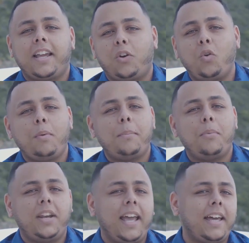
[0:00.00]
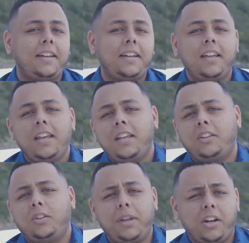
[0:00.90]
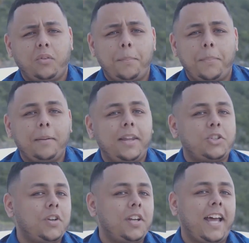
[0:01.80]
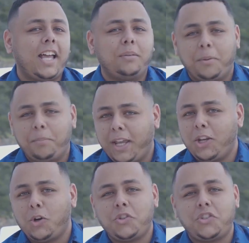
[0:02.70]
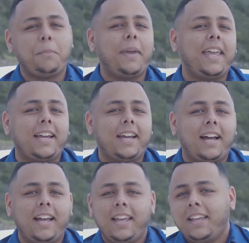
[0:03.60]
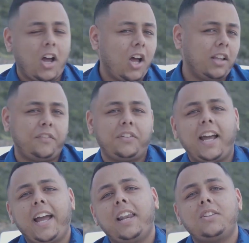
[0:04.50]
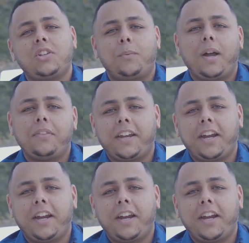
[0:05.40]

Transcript: like Aruba, Bonaire, the Dominican Republic, Trinidad, Barbados, Jamaica, all different islands around the